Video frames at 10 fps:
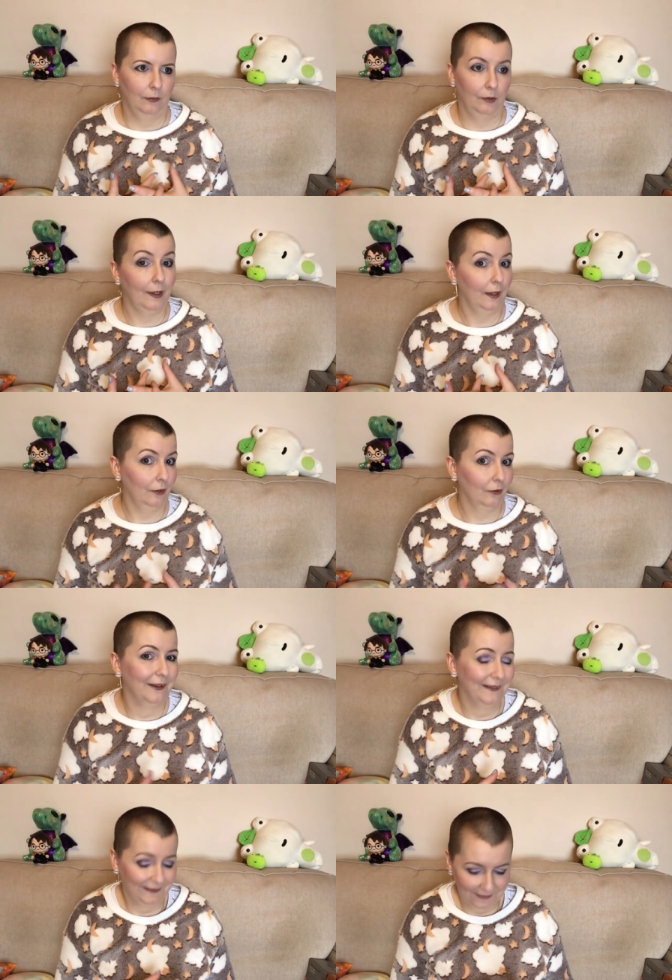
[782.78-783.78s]
size.
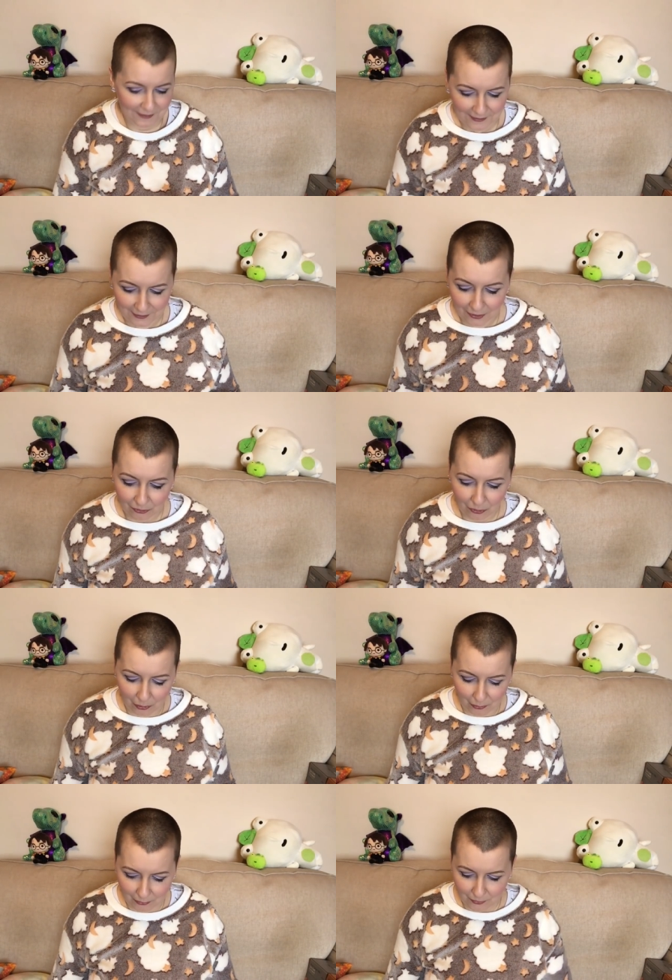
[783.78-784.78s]

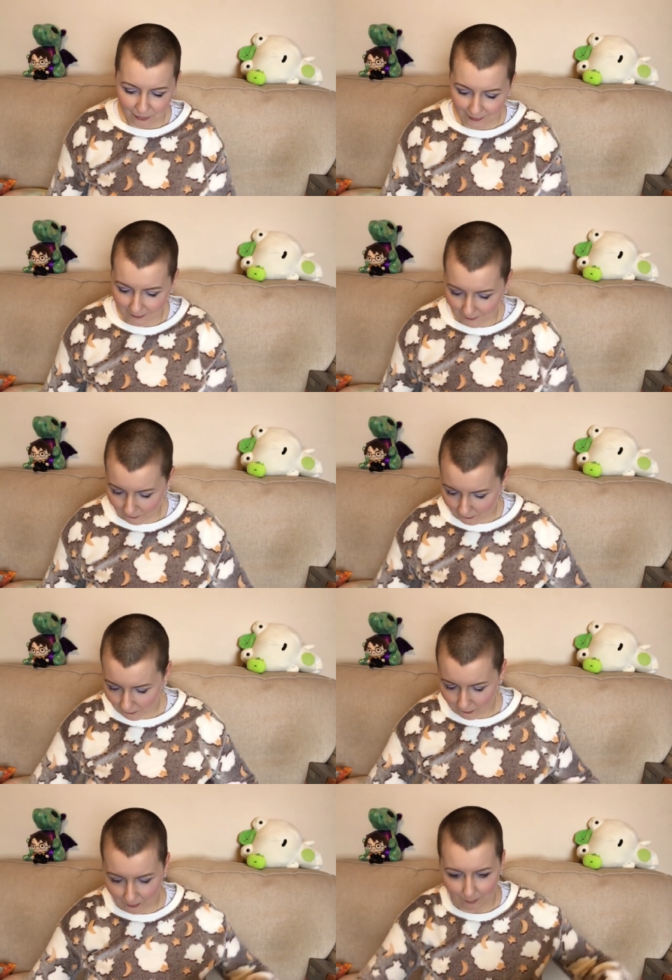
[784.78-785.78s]
So she has
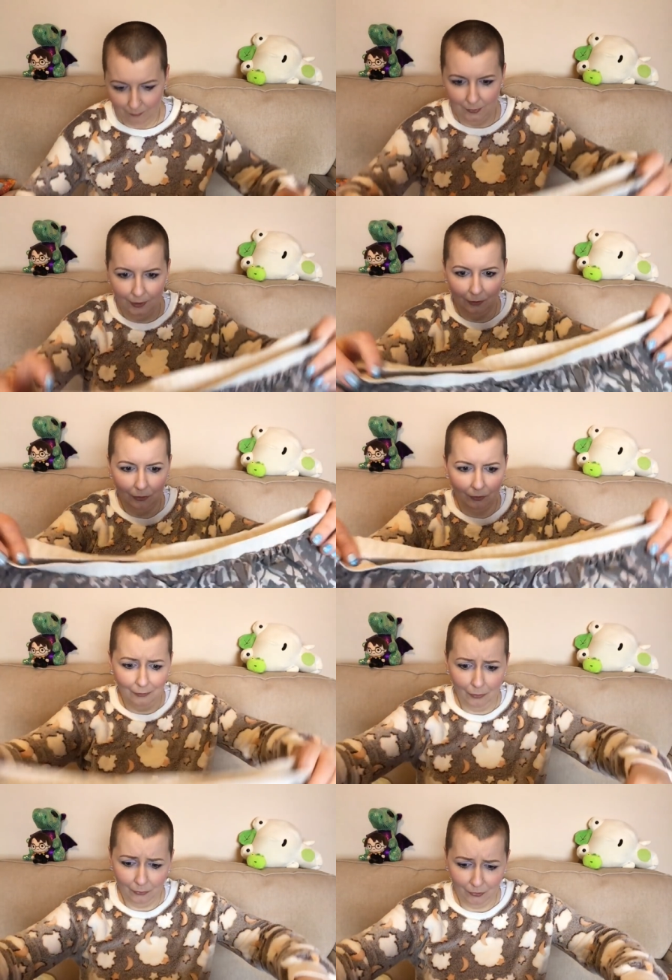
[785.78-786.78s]
some
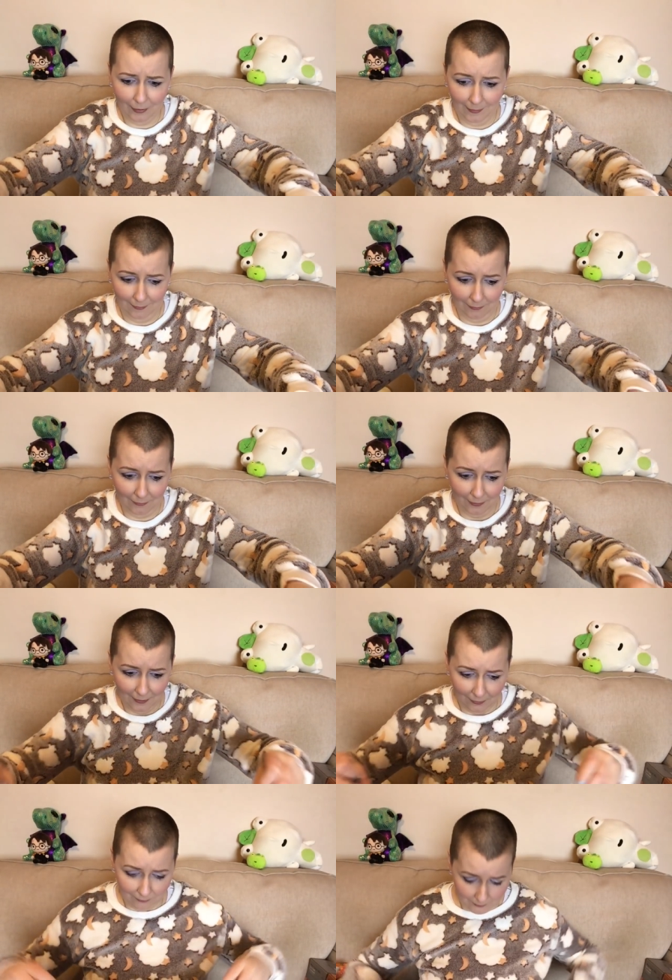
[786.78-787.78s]
clothes here
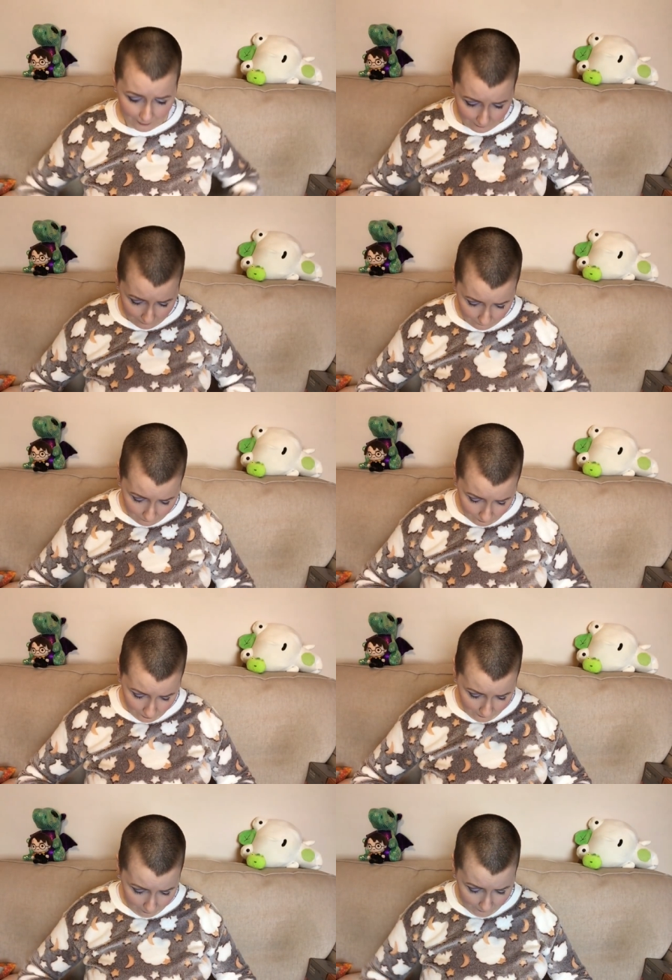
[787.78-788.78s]
that are
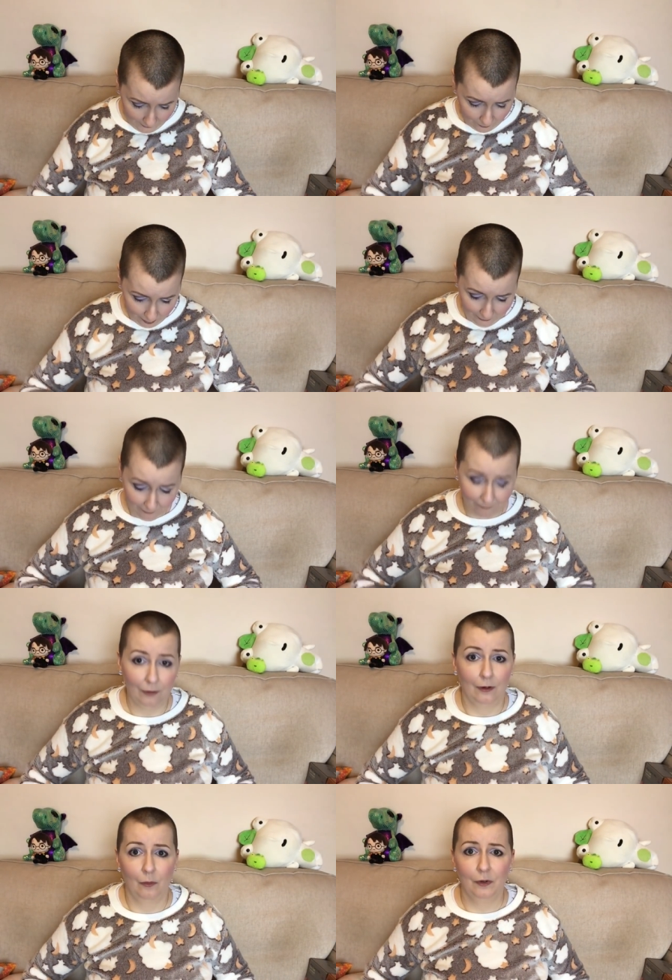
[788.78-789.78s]
now way too big for
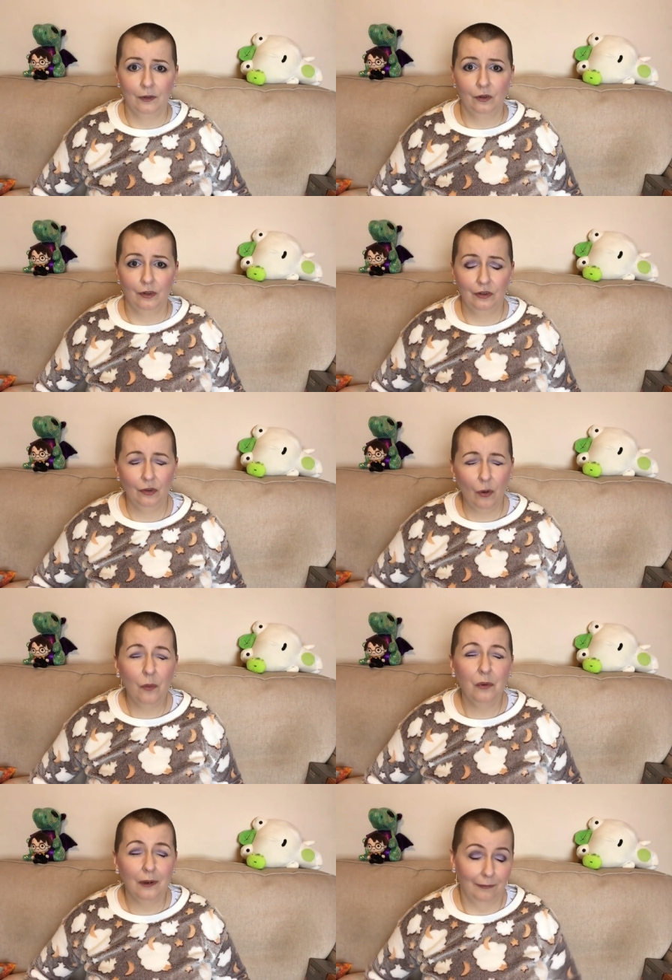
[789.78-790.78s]
her, which is so
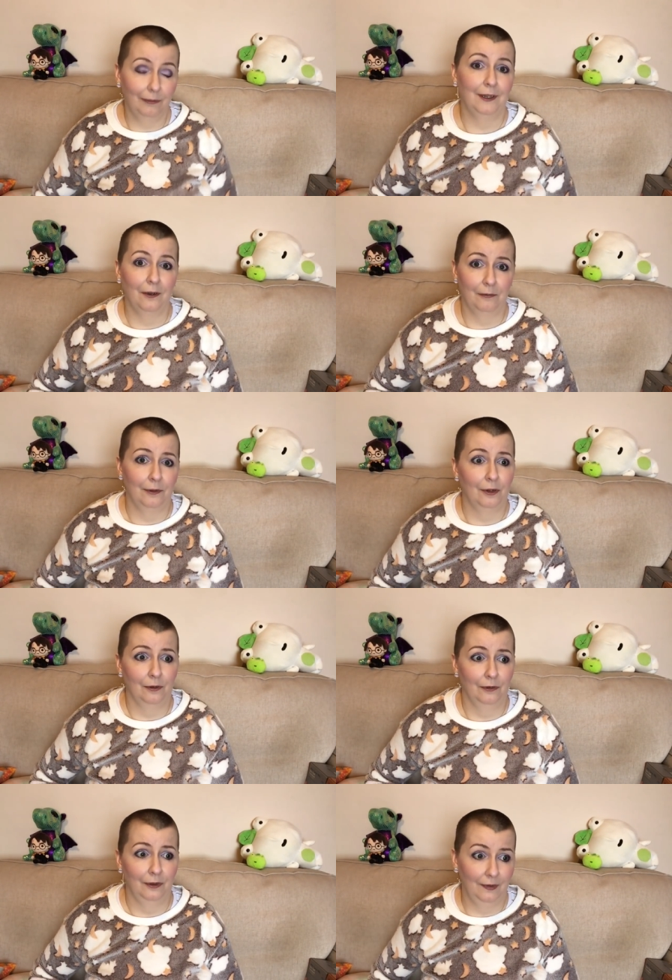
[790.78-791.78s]
lovely of
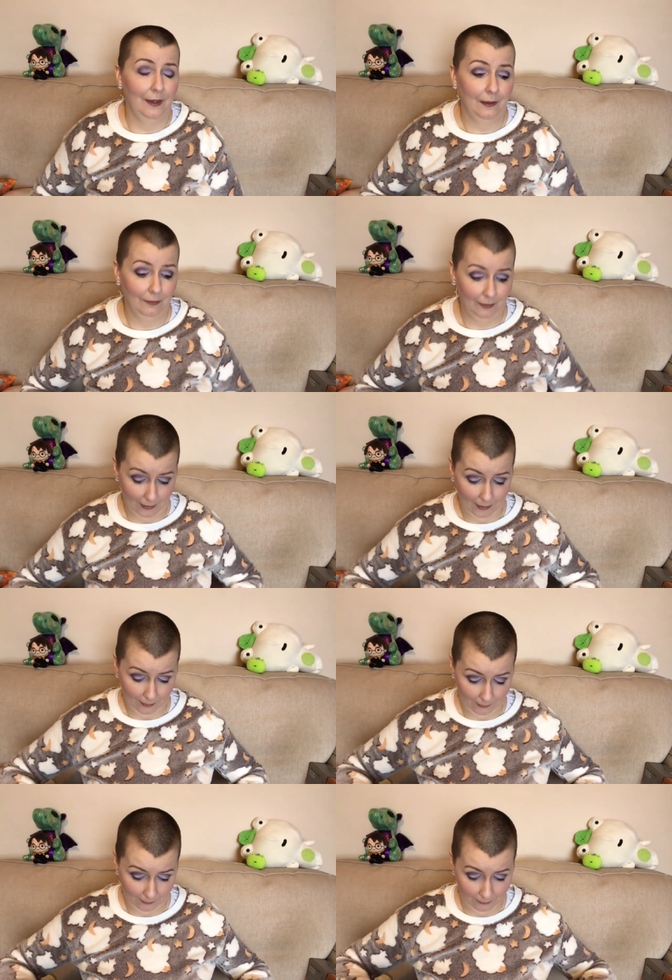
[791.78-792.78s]
her to send.
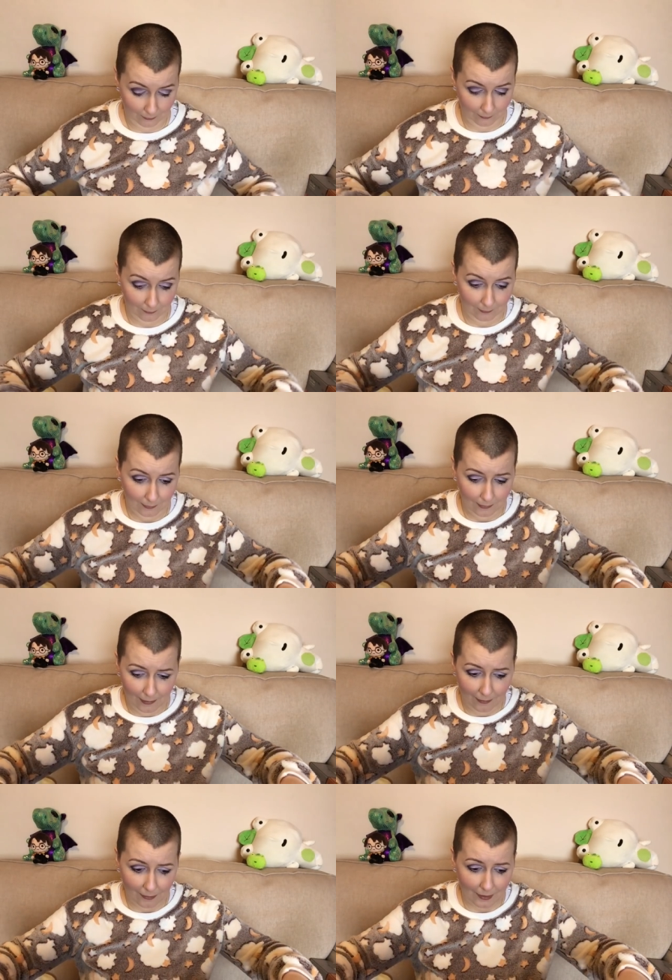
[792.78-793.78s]
I,
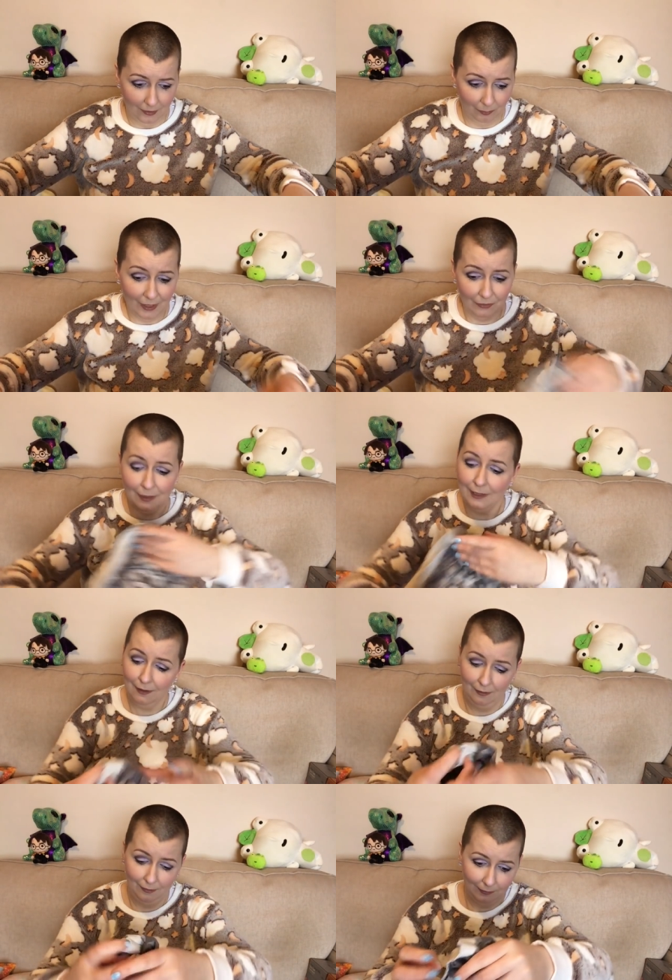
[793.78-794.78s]
especially
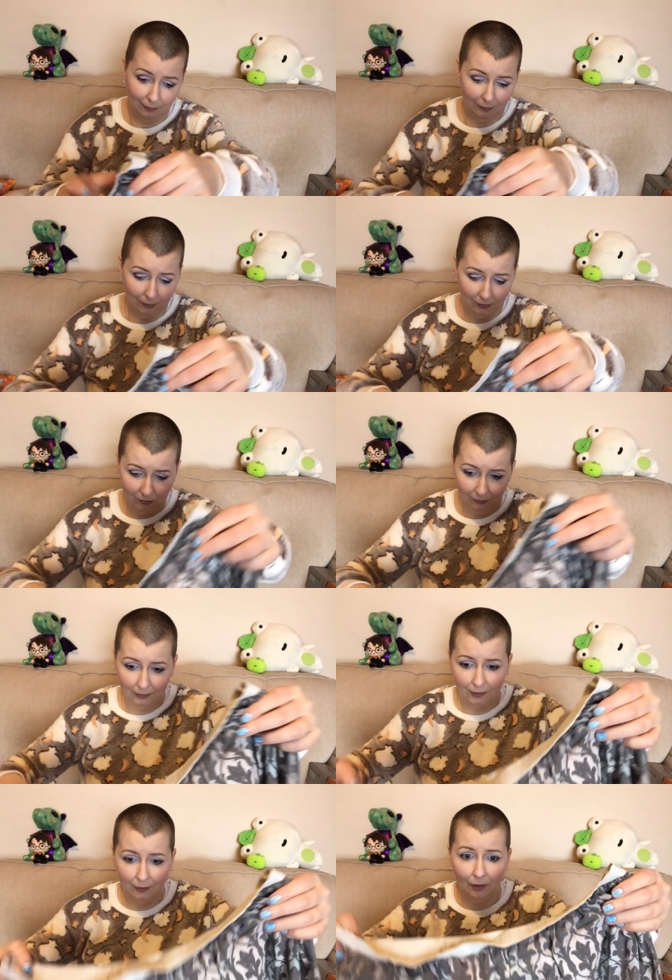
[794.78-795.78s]

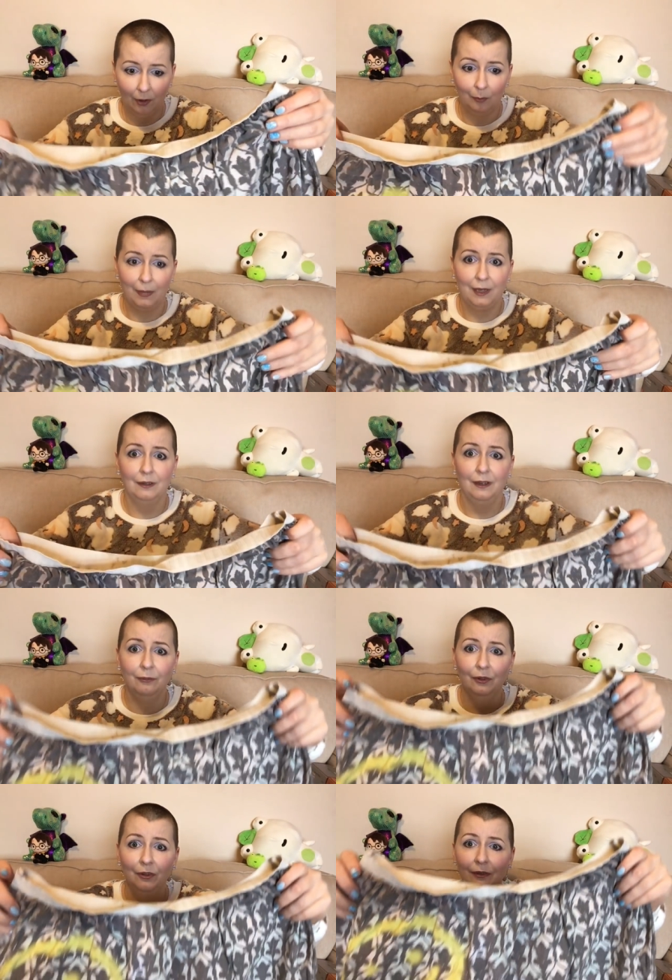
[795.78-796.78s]
considering how
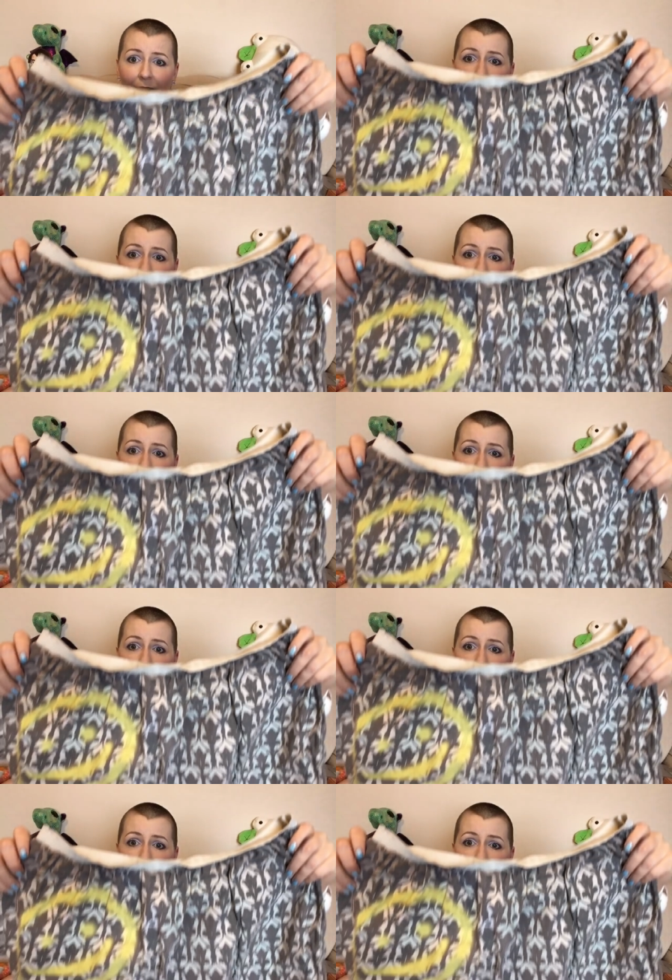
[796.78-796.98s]
magnificent